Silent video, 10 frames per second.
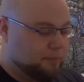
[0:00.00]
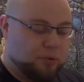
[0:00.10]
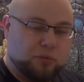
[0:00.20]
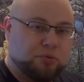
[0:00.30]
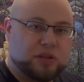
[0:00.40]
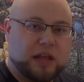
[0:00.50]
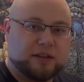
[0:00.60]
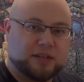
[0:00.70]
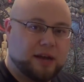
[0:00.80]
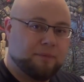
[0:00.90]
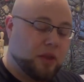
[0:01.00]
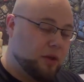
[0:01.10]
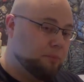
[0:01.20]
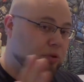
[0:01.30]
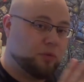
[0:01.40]
boom, put that on top,
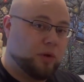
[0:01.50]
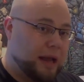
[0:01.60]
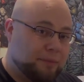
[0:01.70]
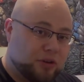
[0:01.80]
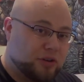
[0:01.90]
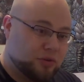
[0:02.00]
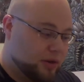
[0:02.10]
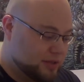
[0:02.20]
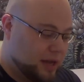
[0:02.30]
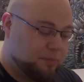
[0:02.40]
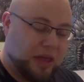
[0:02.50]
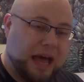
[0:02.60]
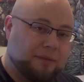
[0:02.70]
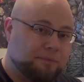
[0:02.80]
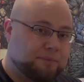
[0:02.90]
put what I'm going to do on top of
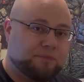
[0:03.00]
that,